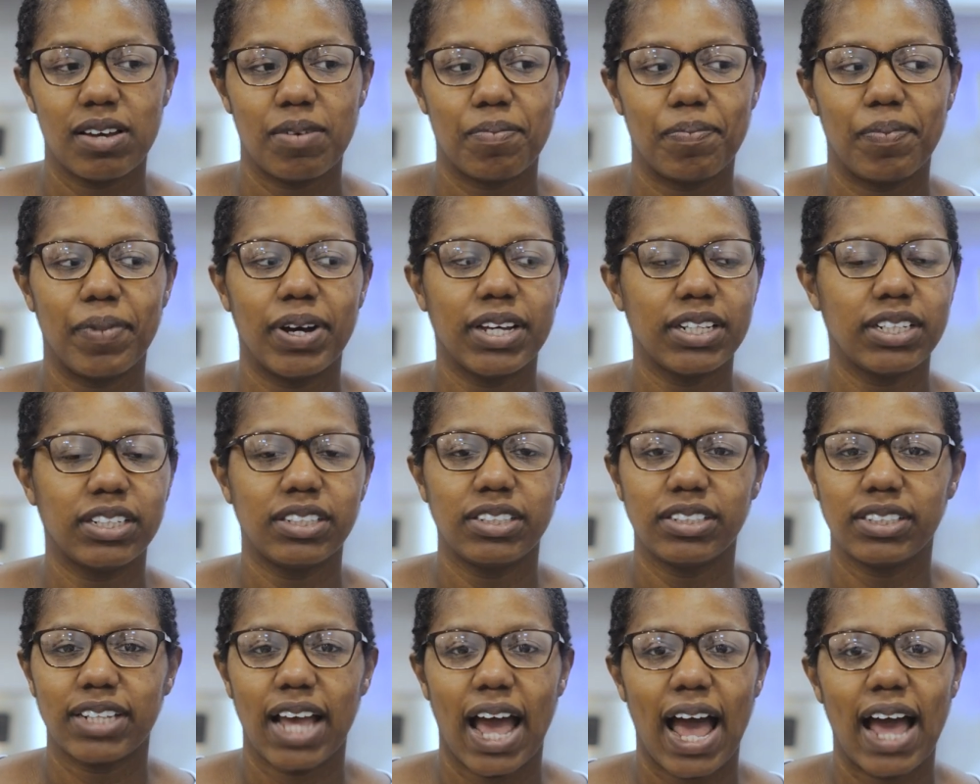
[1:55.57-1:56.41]

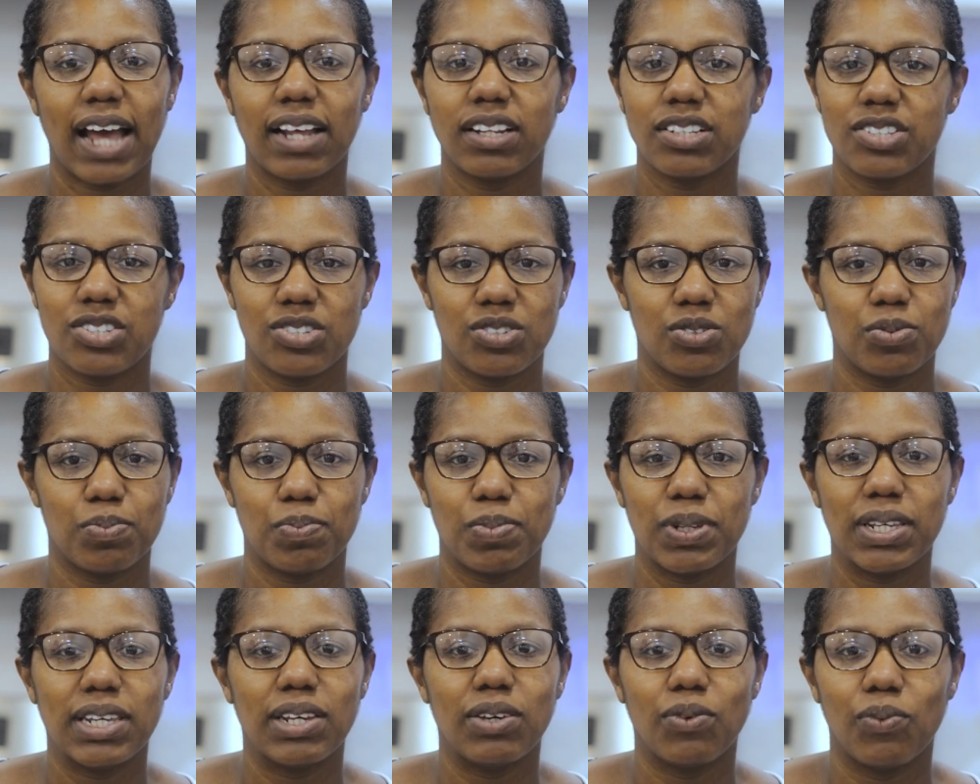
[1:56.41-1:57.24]
mothers had to
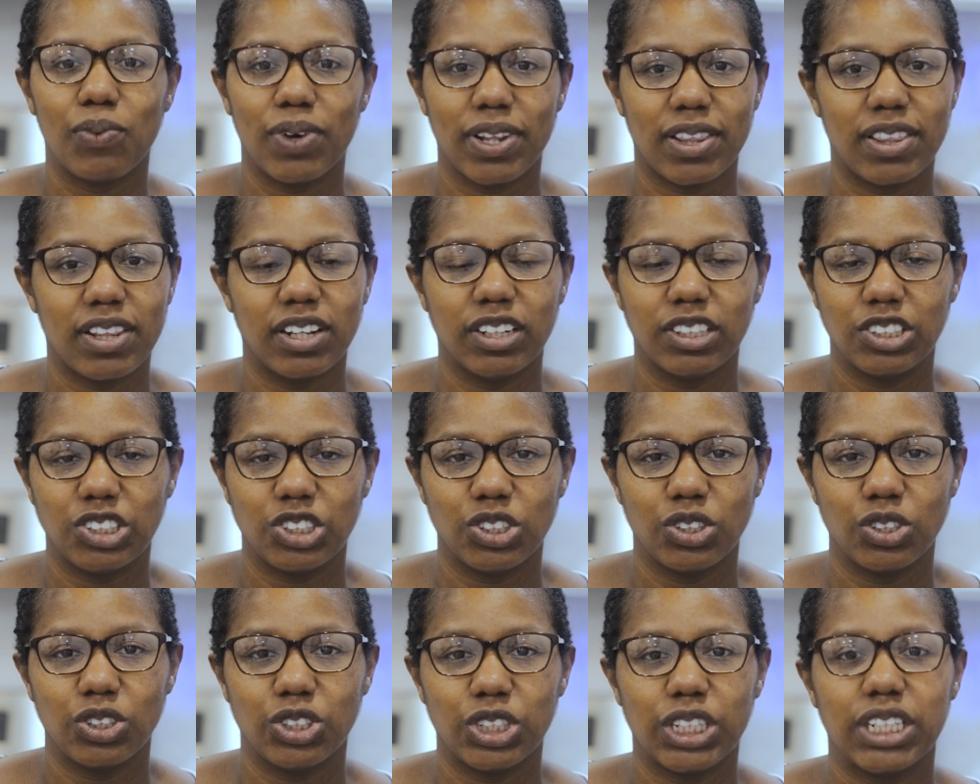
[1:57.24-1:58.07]
be with their
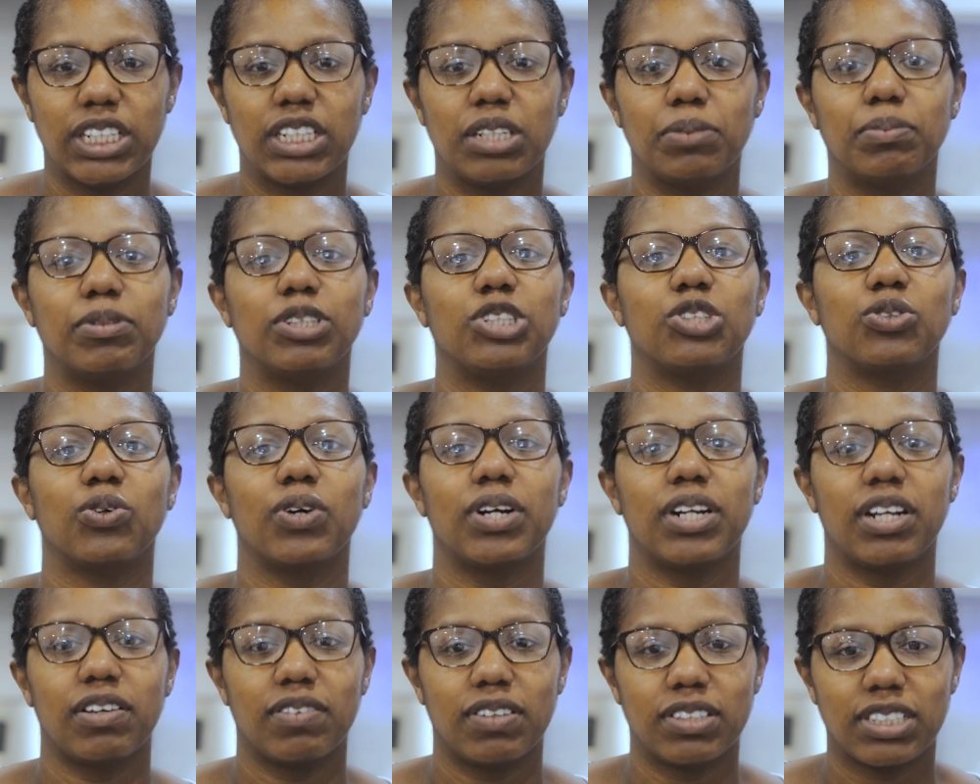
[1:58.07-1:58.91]
children the
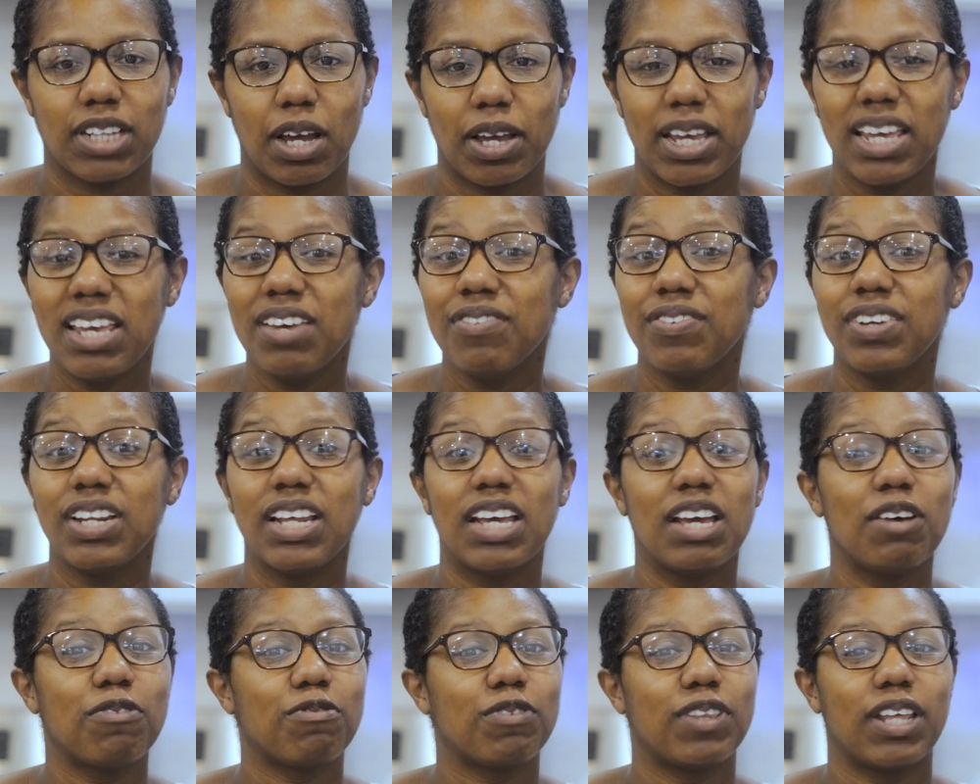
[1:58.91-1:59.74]
majority of the time, even
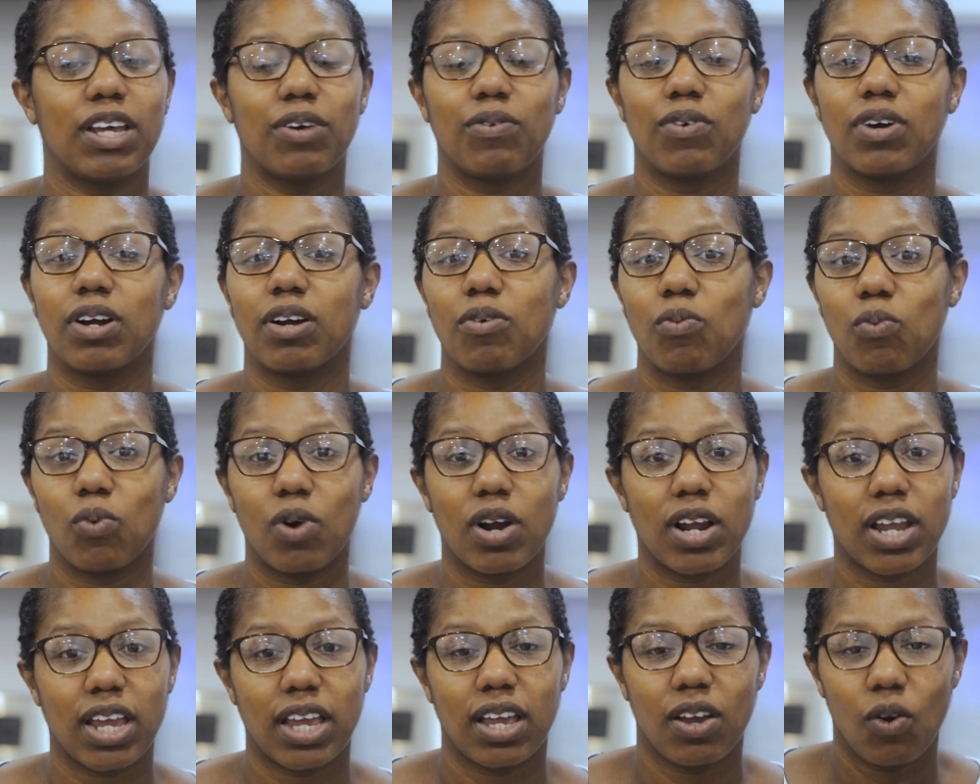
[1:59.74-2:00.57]
if they
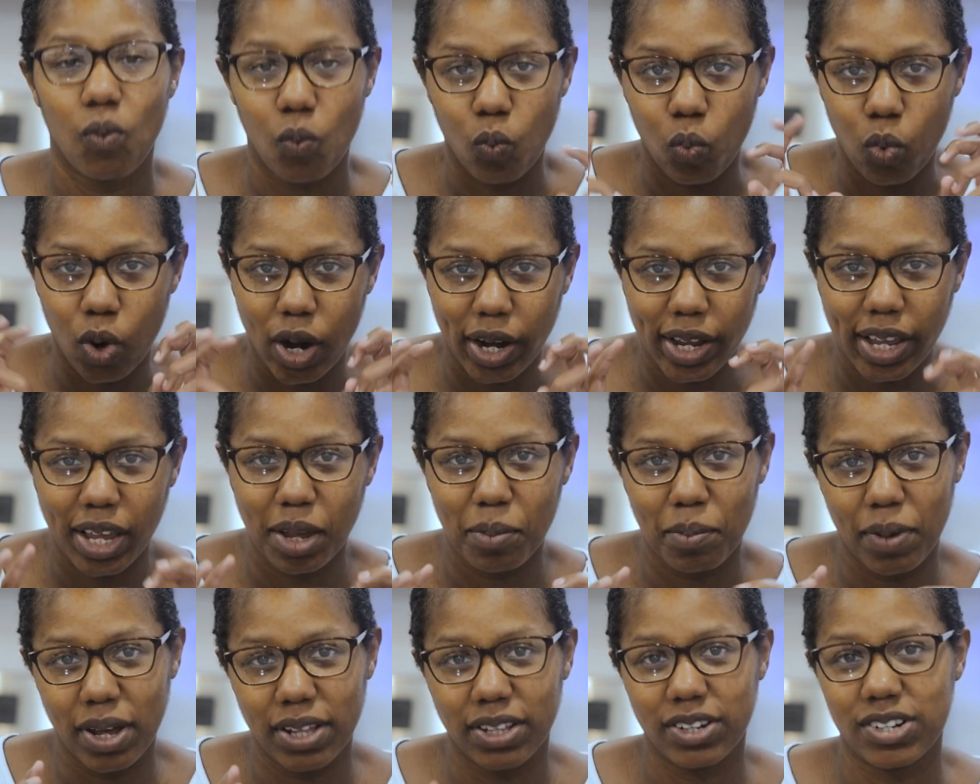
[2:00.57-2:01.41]
were
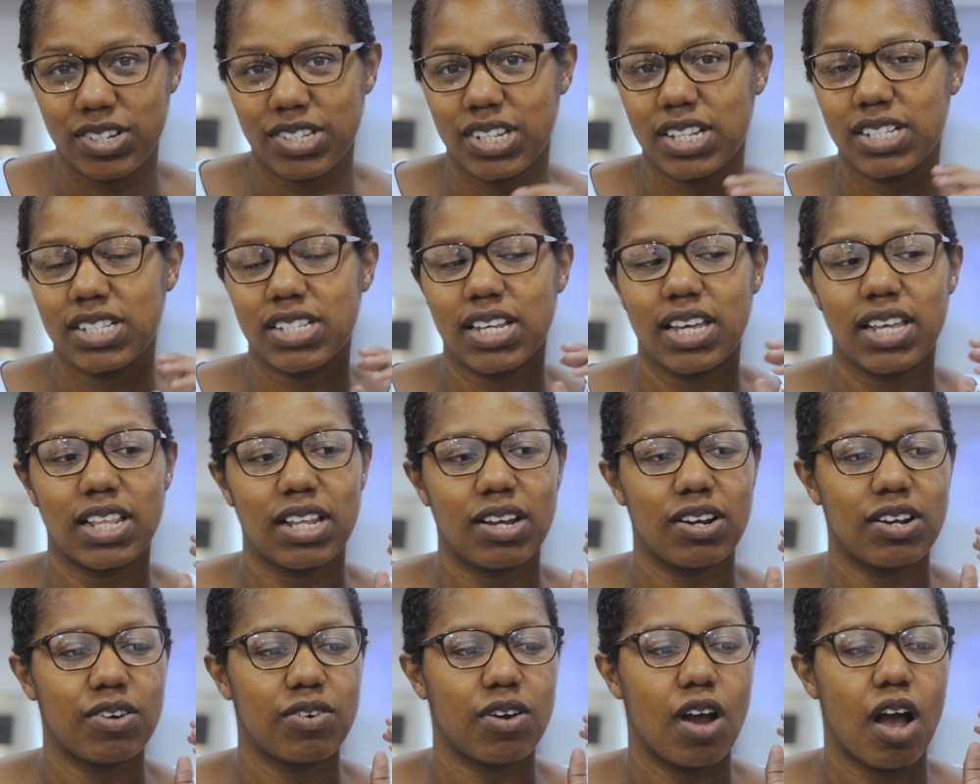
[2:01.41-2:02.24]
working mothers. Let's
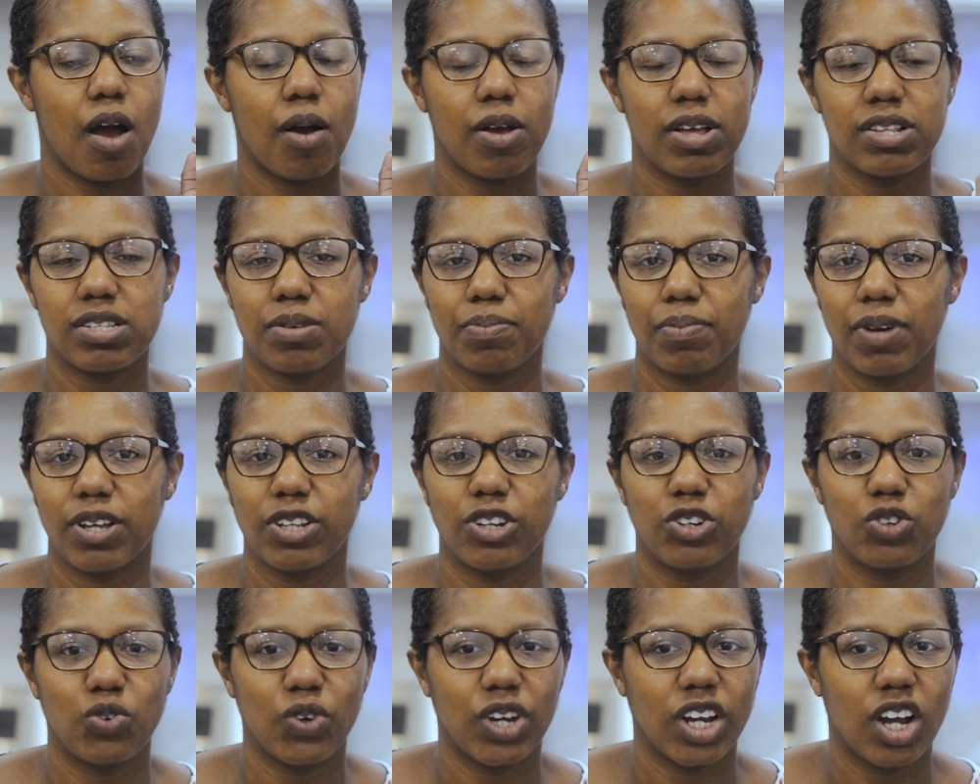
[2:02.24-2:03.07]
say it's a
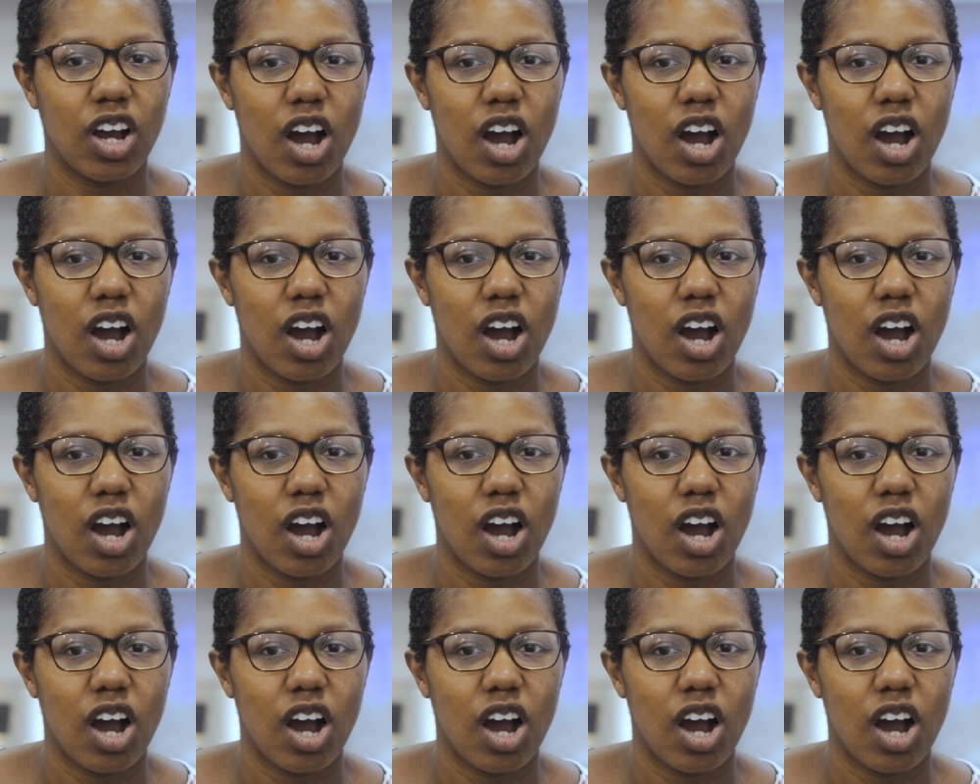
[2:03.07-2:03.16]
mother doing